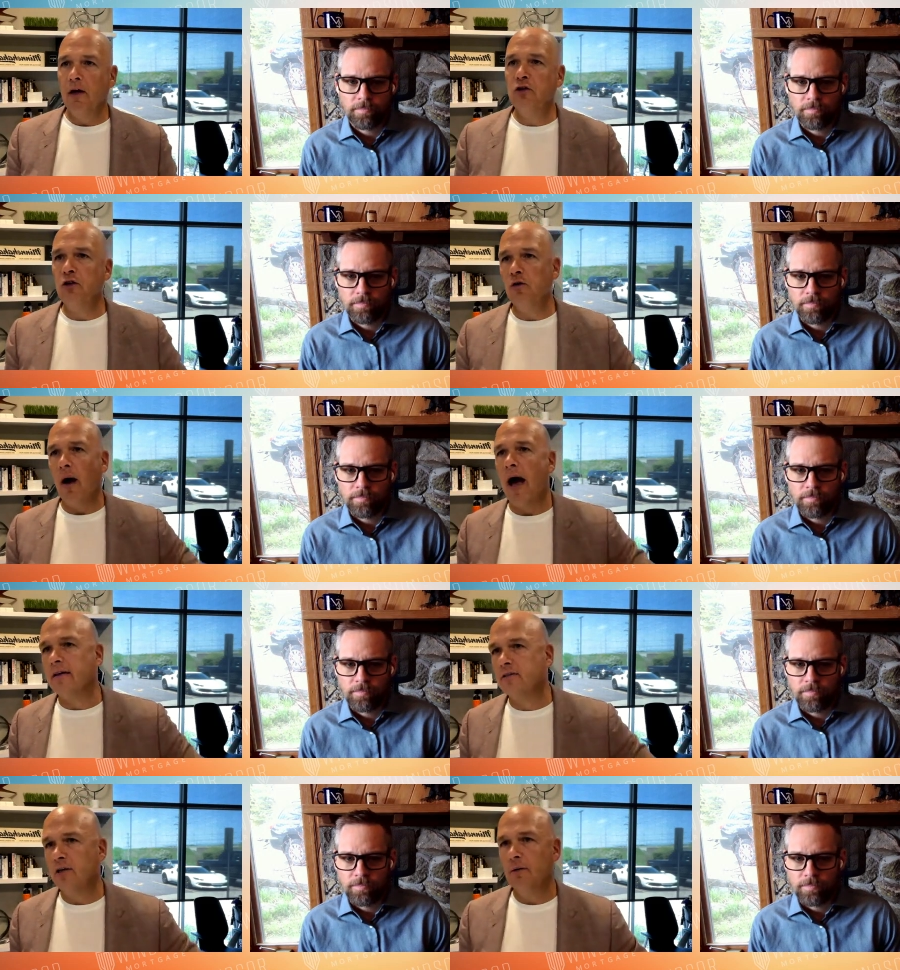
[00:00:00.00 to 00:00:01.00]
Speaker 1: make sure you
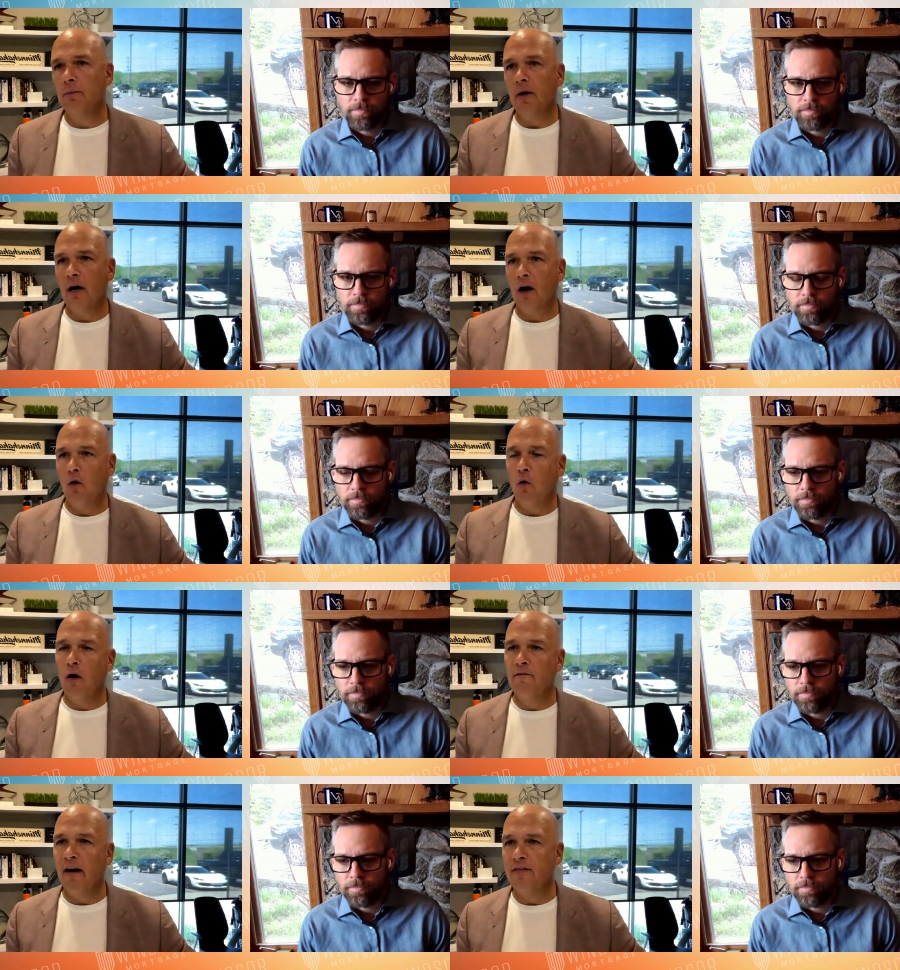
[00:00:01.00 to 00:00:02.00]
ask them uh, or
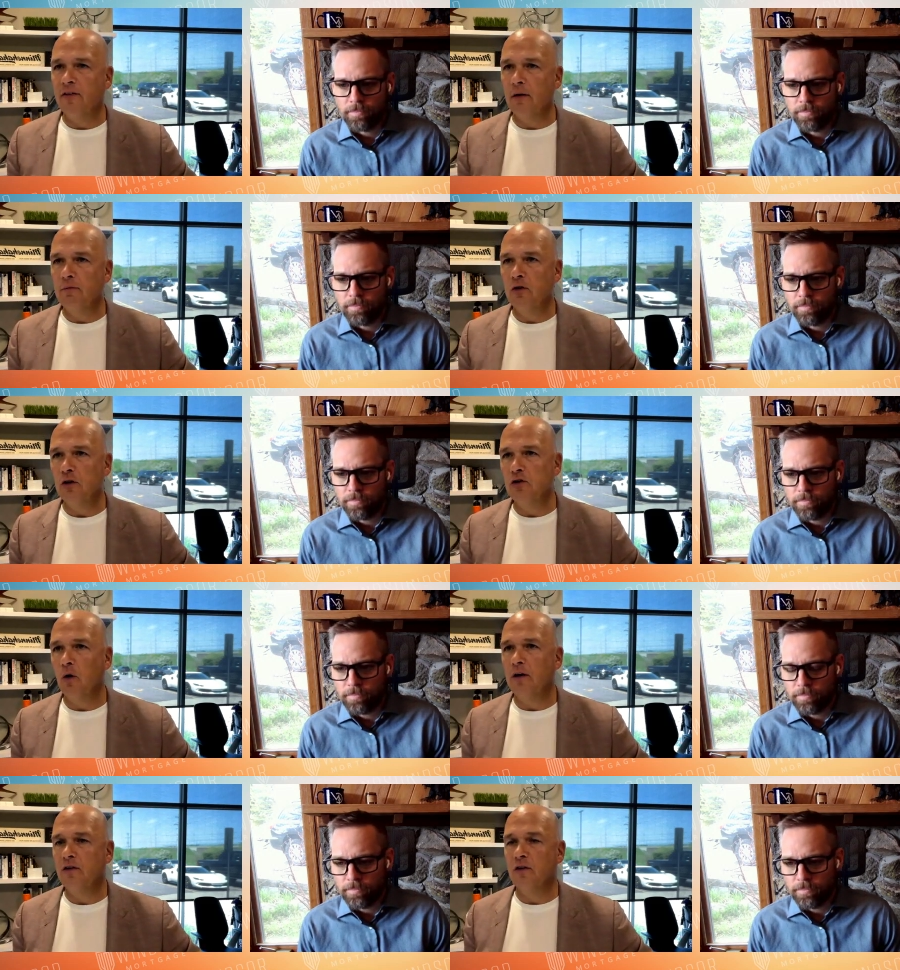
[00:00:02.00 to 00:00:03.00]
invite them to
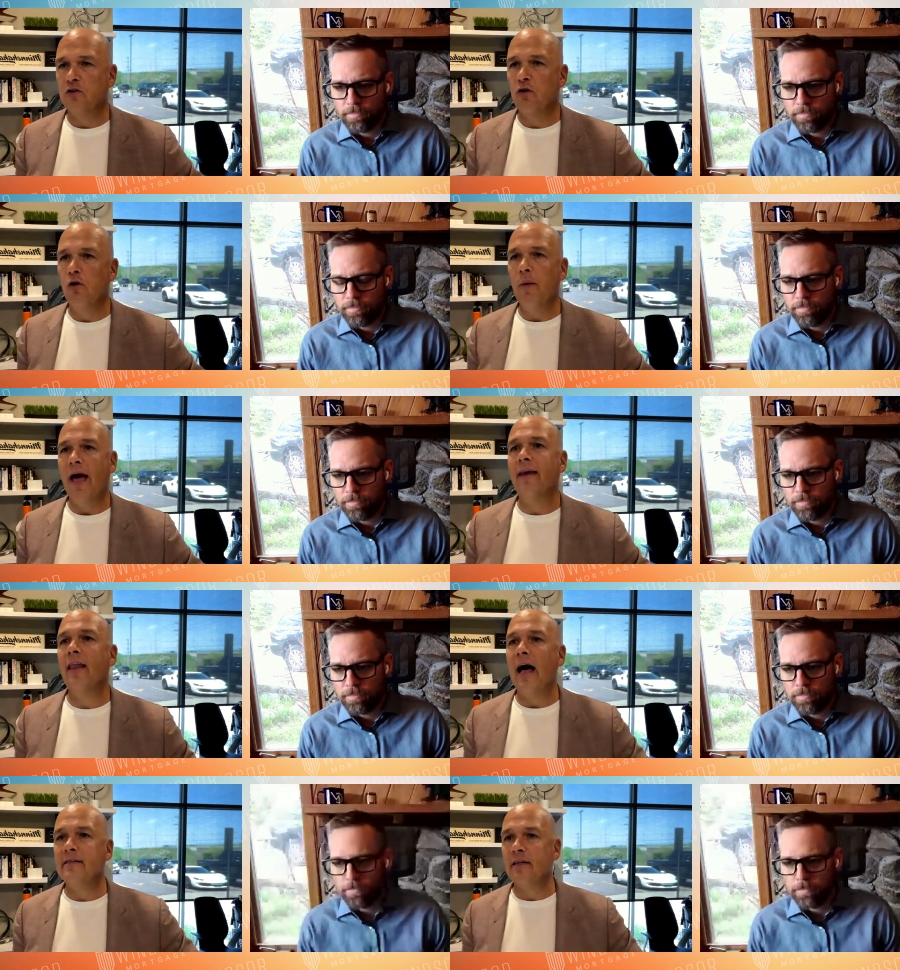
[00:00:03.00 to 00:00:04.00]
join to this group. And
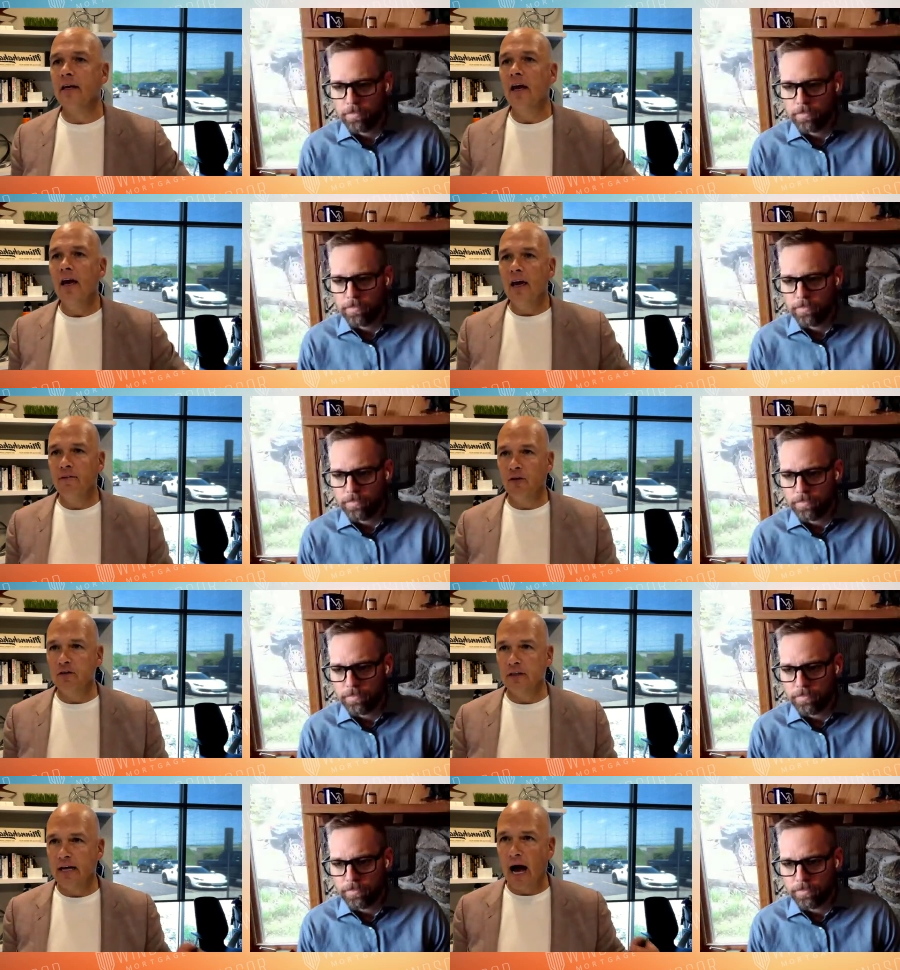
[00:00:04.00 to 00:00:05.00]
lastly, if there's
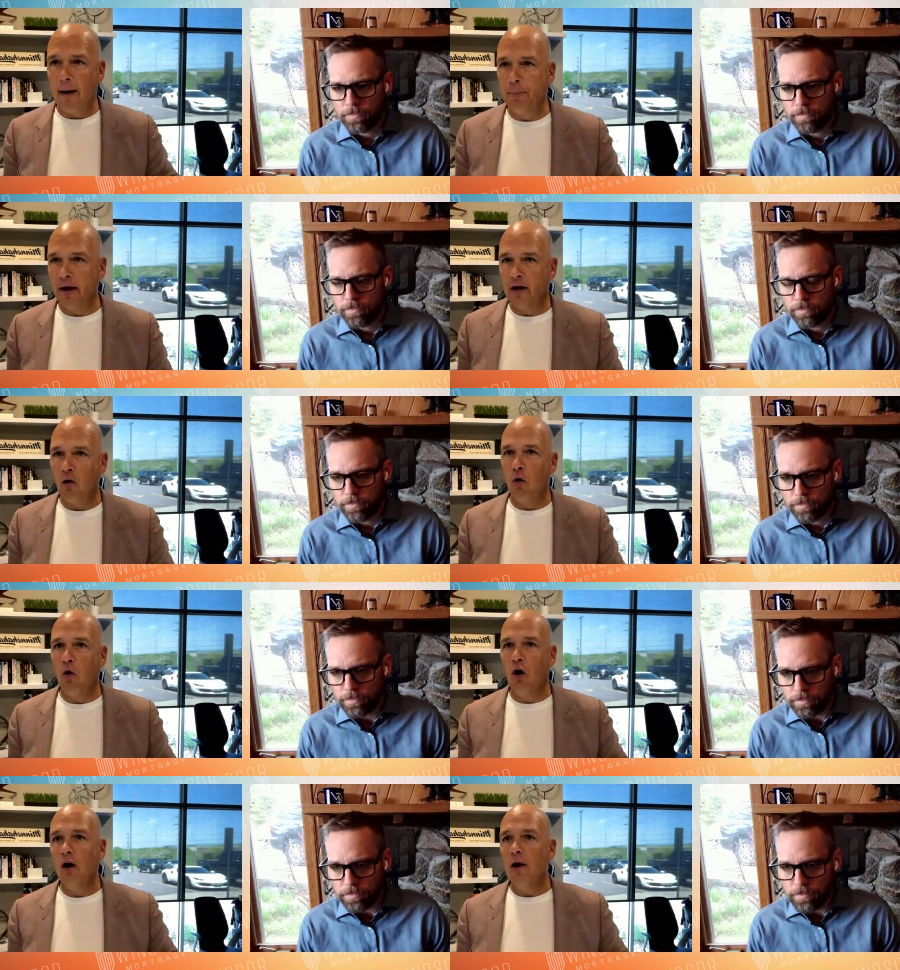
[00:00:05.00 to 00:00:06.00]
a topic
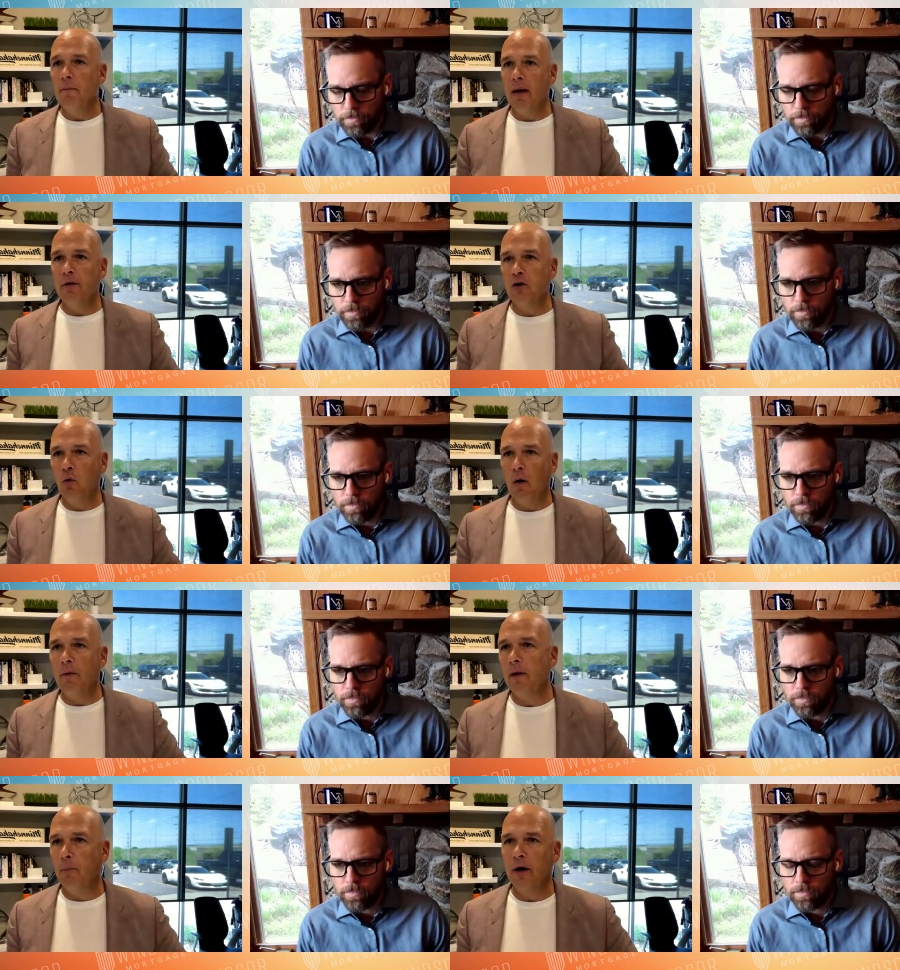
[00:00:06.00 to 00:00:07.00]
or maybe you want
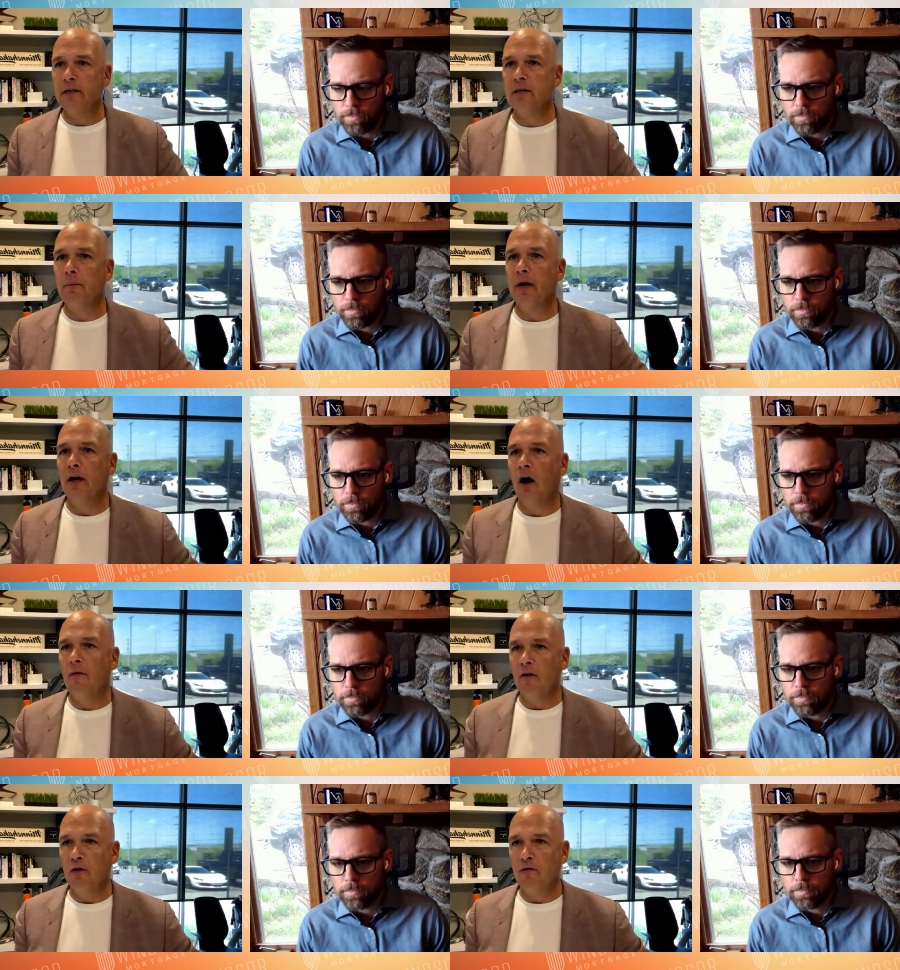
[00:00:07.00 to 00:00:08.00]
me to bring somebody on
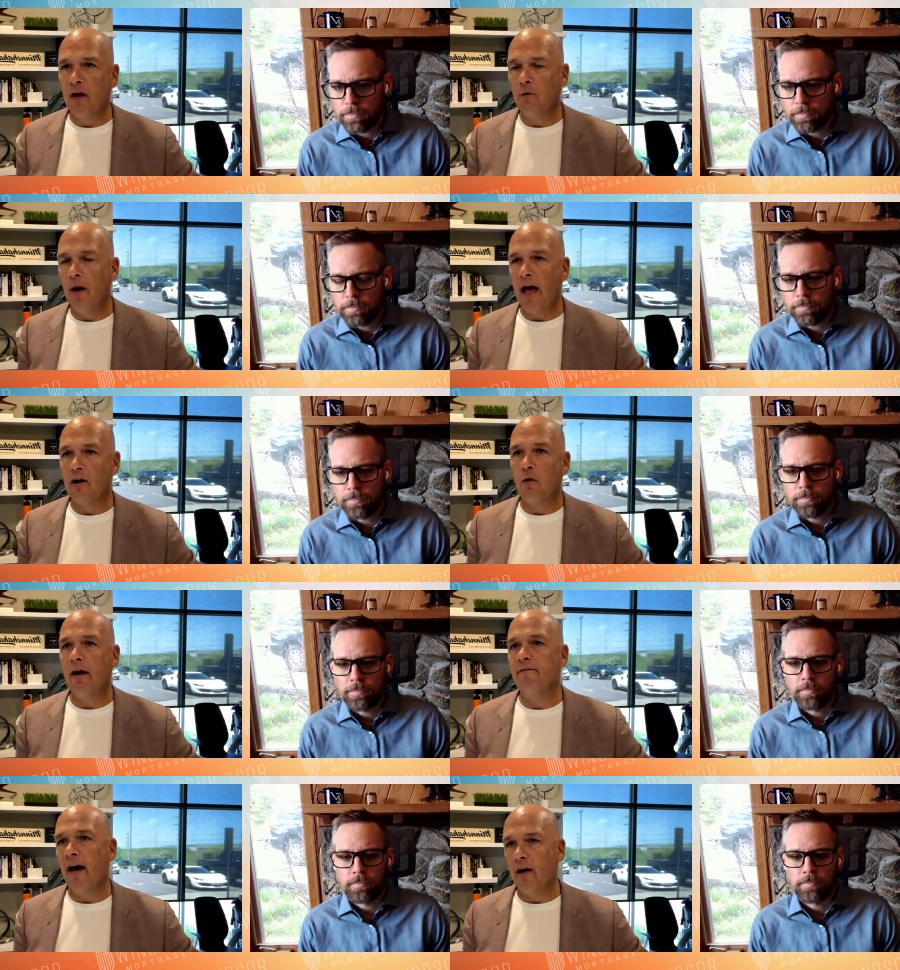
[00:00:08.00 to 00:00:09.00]
that you think would add
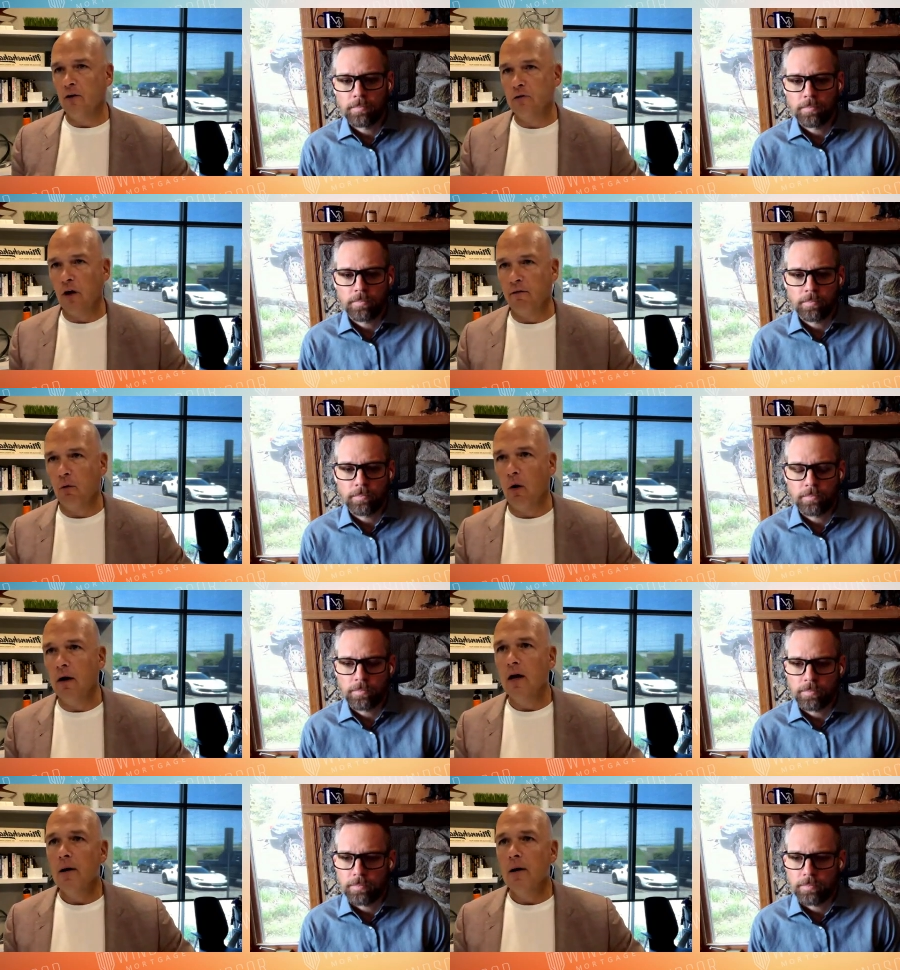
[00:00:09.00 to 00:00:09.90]
great value to everyone,